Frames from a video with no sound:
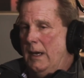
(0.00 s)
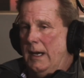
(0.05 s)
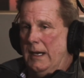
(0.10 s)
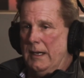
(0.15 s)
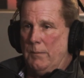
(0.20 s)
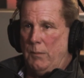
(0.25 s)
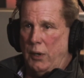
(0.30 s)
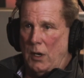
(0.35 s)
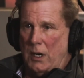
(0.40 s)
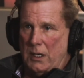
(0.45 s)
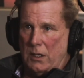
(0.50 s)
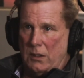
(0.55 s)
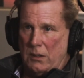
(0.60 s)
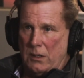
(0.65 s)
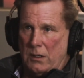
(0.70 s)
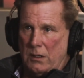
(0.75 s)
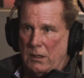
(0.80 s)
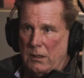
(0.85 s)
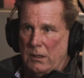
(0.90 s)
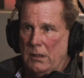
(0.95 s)
Had a
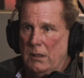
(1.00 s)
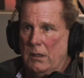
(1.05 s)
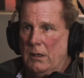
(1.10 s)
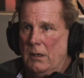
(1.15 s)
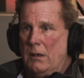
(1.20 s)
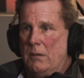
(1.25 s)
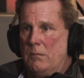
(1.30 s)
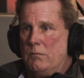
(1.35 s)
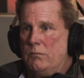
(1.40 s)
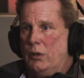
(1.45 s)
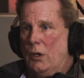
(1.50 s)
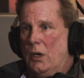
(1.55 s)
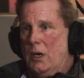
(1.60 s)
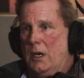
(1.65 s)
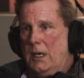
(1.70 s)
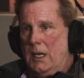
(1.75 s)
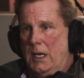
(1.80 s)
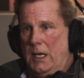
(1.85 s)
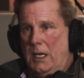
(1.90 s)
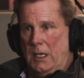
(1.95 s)
partner,
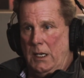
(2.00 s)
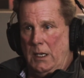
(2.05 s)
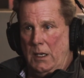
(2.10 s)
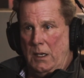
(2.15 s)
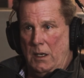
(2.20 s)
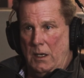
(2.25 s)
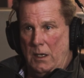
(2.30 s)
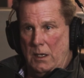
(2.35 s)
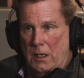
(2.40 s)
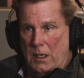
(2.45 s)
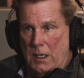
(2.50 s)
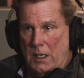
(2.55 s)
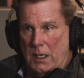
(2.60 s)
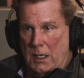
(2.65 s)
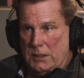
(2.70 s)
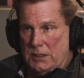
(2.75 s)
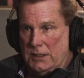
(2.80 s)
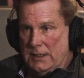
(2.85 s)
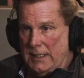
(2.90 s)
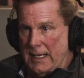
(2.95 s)
brought in
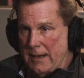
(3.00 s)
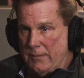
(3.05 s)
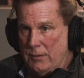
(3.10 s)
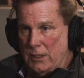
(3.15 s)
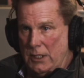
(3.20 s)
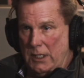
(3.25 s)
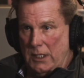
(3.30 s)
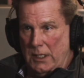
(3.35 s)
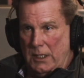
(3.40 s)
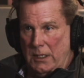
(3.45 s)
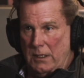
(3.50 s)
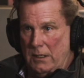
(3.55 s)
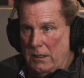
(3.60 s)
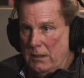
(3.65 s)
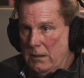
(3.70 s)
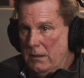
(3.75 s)
celebrity,